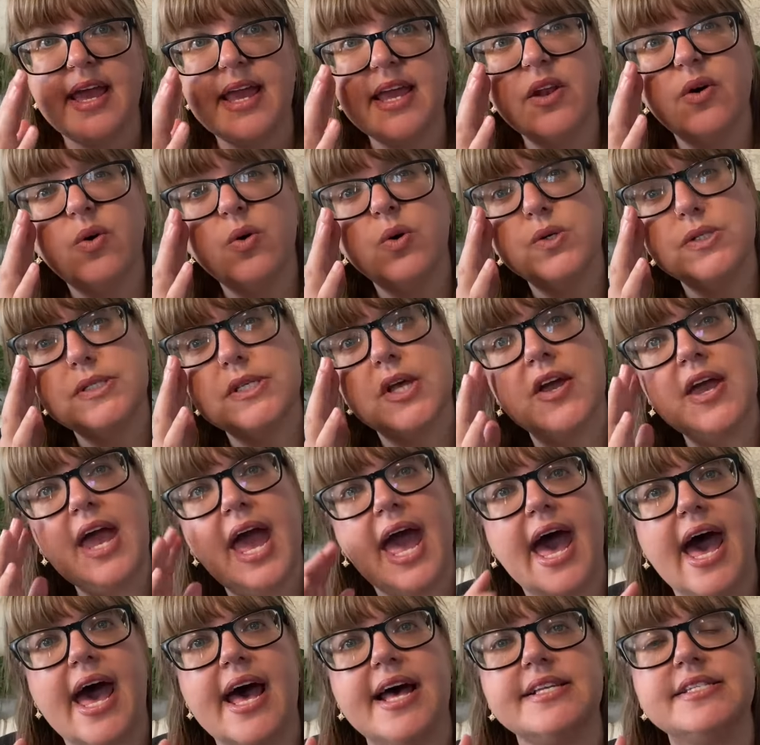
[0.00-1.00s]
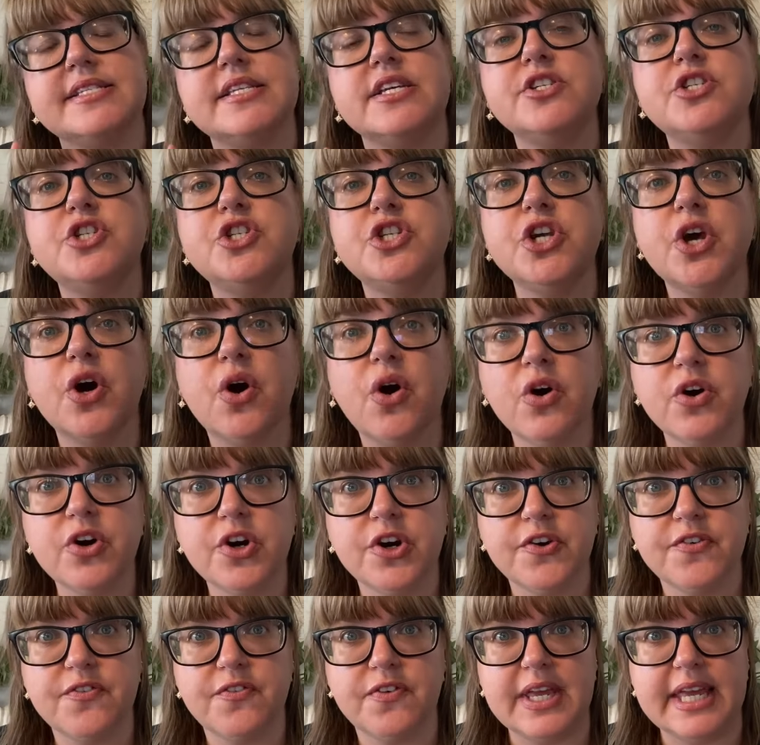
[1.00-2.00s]
It also has
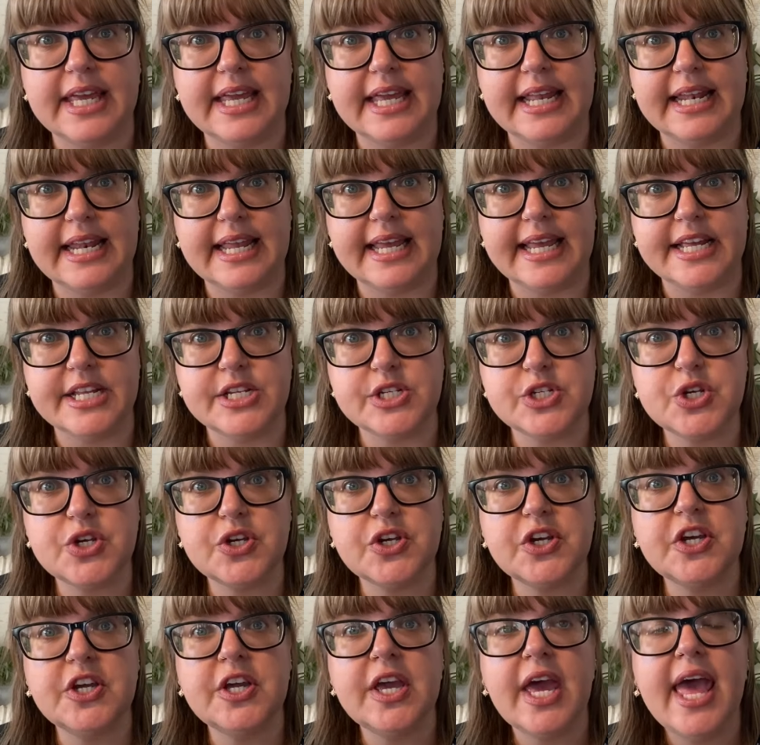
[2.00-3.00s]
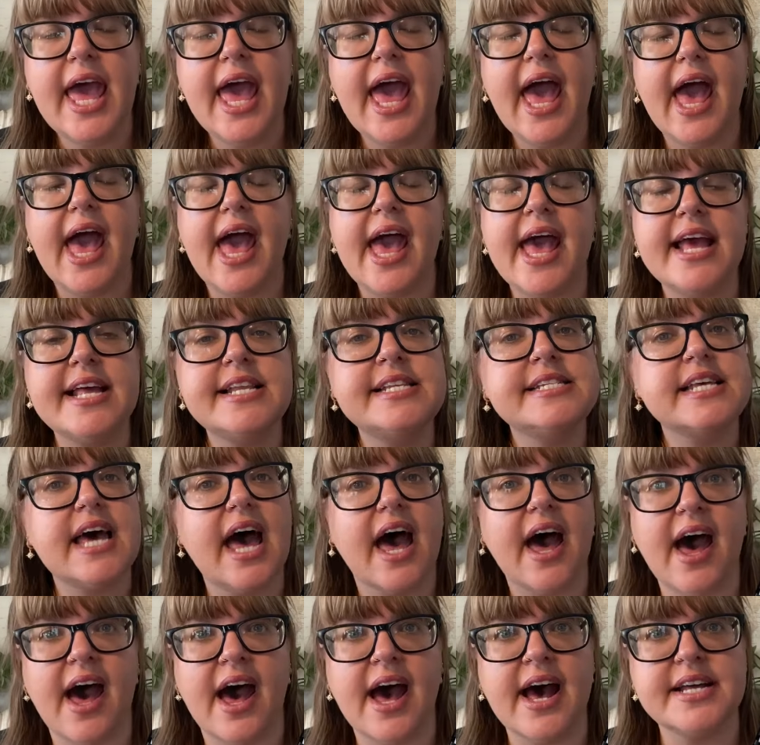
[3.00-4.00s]
geography in here too, and
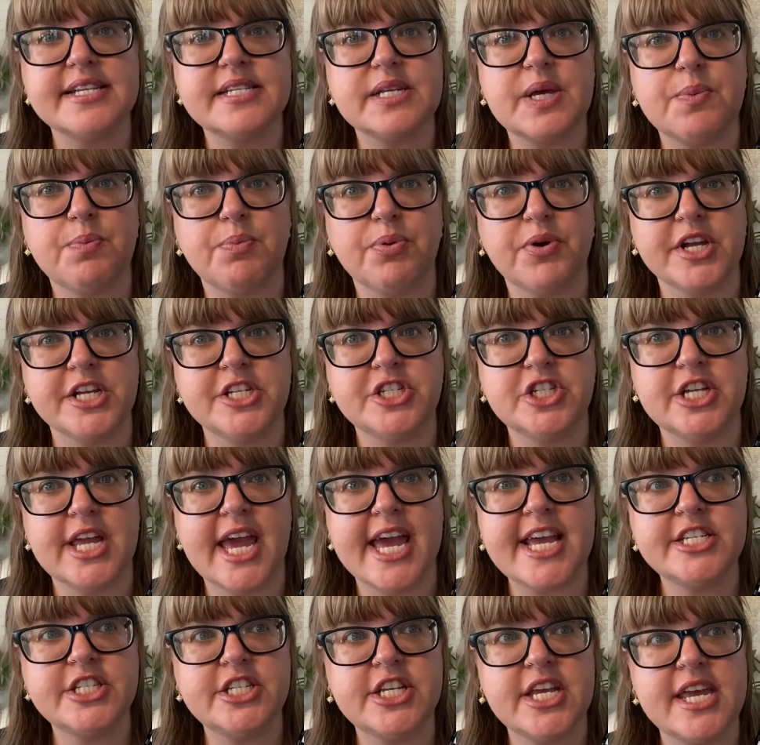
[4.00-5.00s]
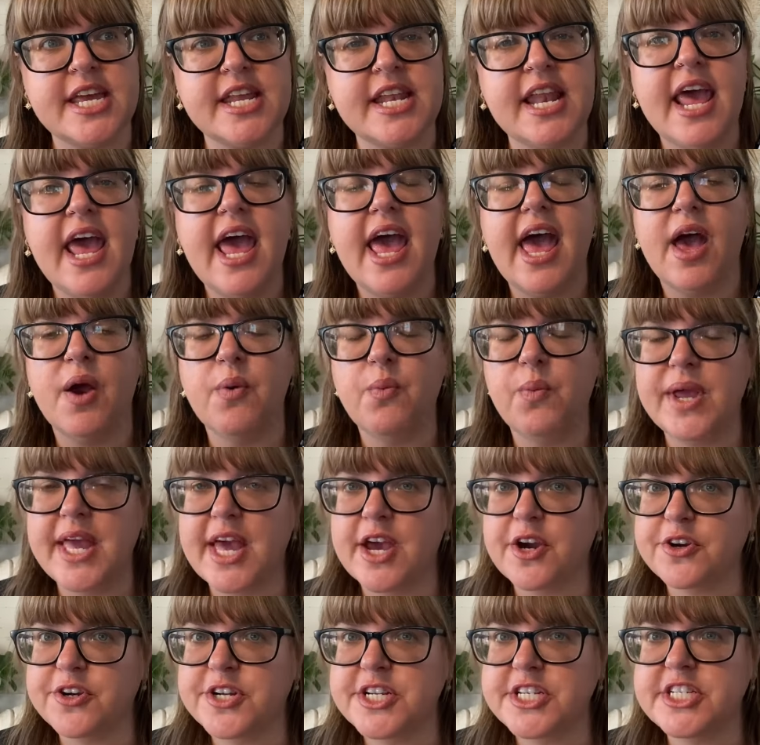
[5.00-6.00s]
art appreciation, and we are
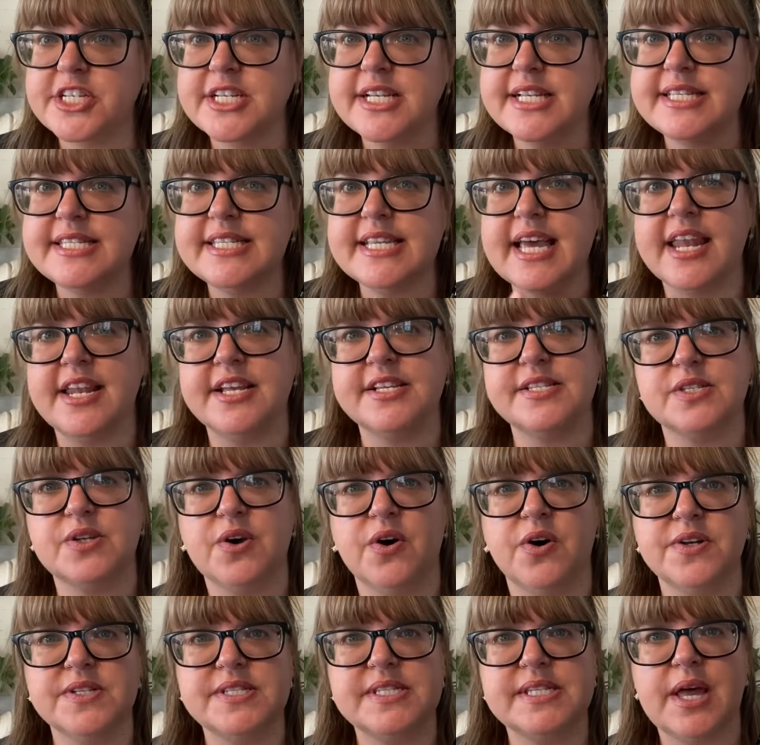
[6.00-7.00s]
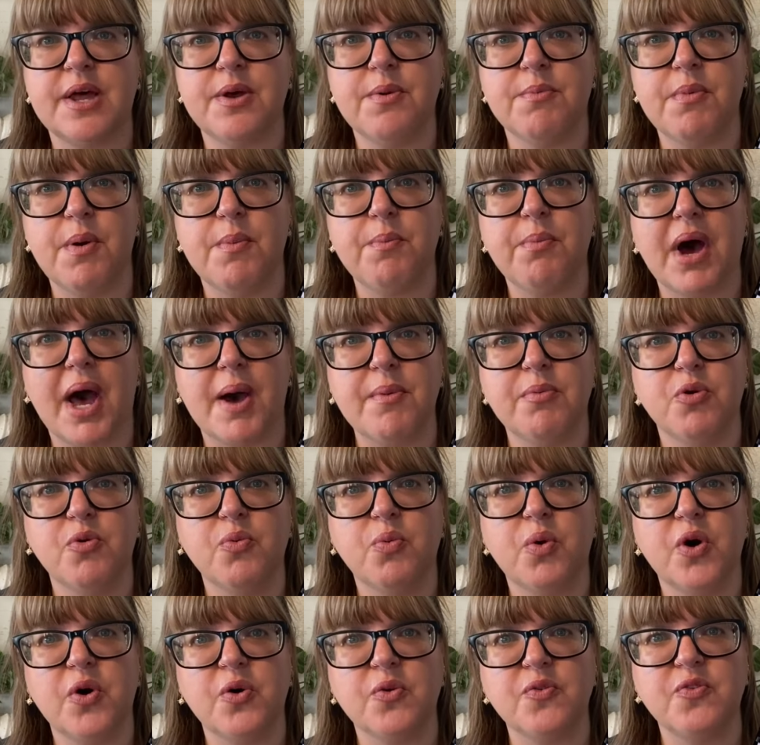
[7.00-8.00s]
Christians, and it's got some Bible
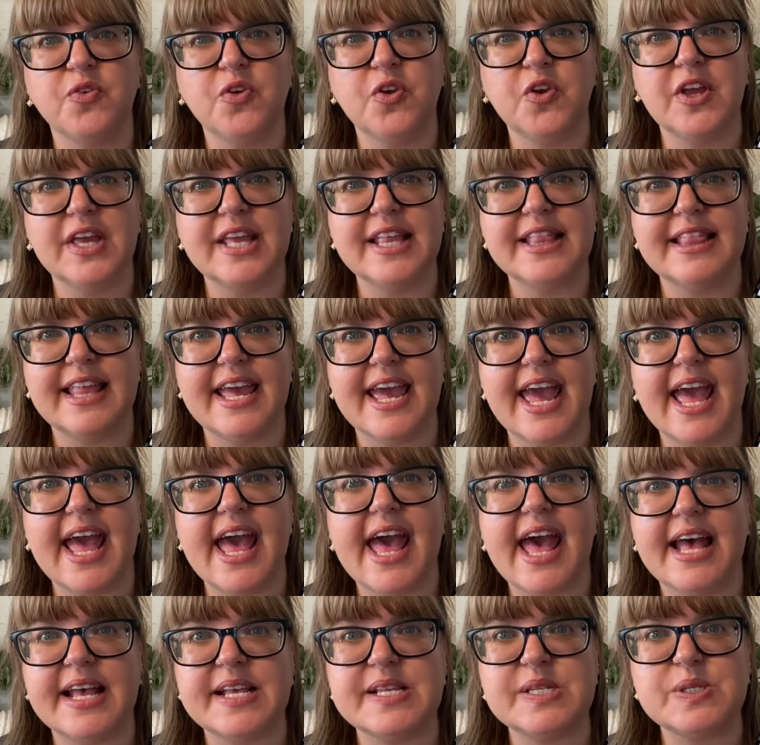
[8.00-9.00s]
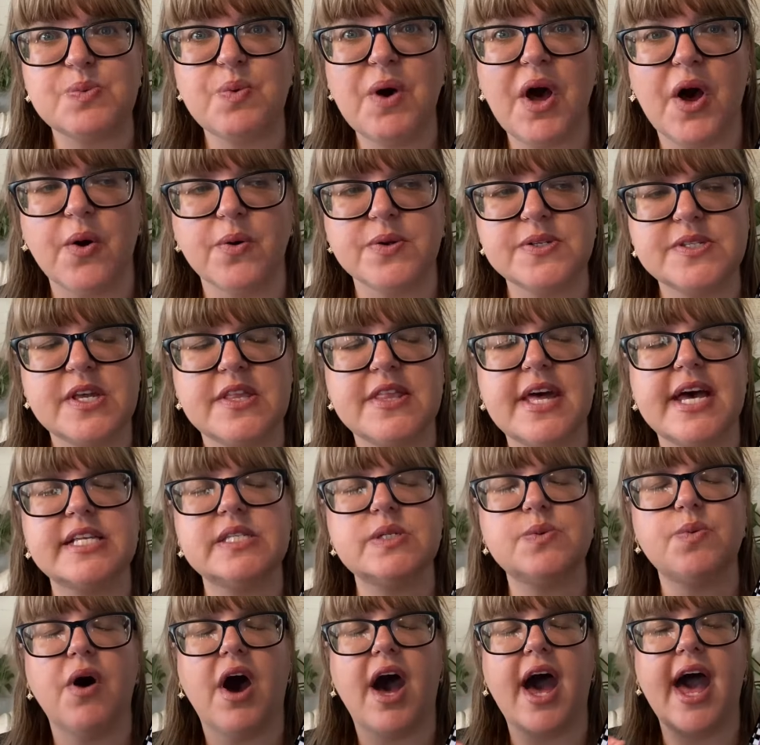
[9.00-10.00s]
worldview in there as well. So
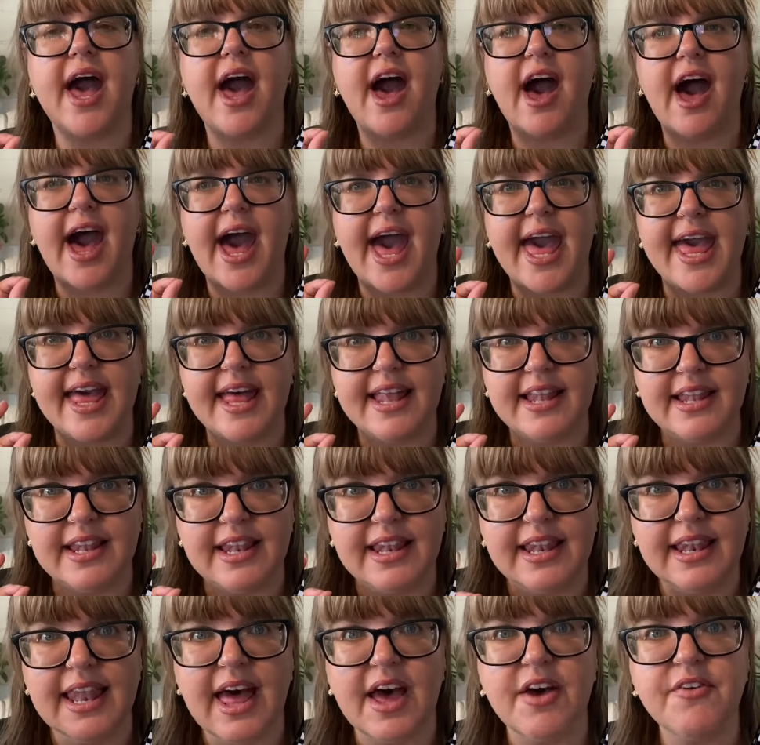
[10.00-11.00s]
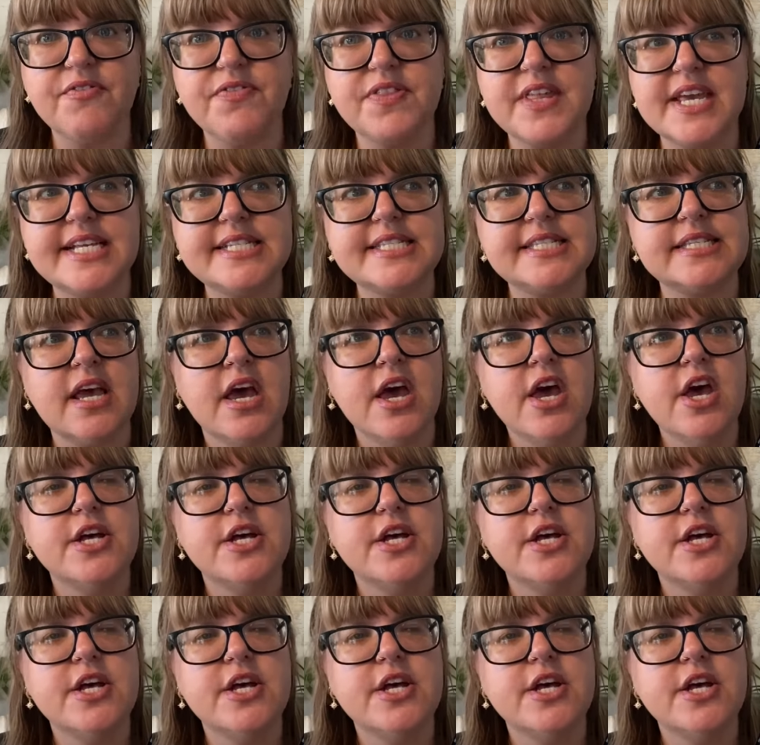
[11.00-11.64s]
that's why I love this.